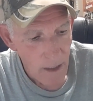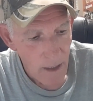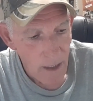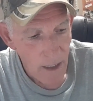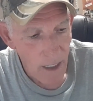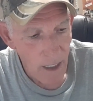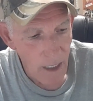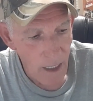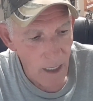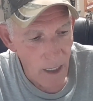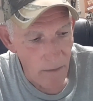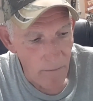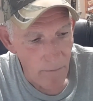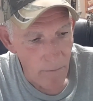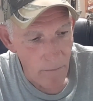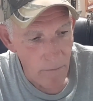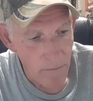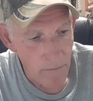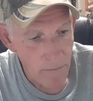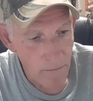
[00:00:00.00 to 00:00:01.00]

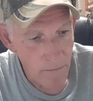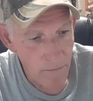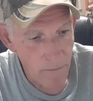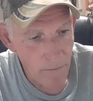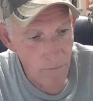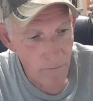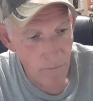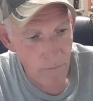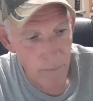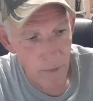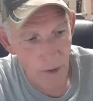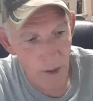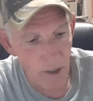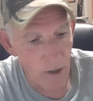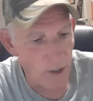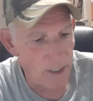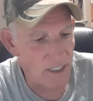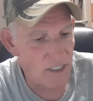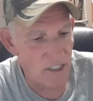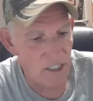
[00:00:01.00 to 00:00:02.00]
we'll
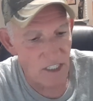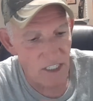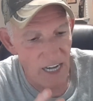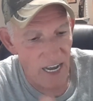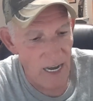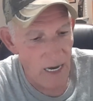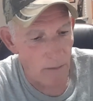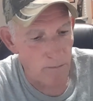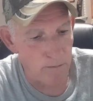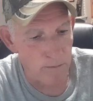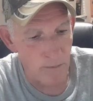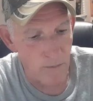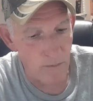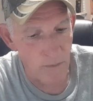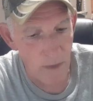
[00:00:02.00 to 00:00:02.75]
do each step.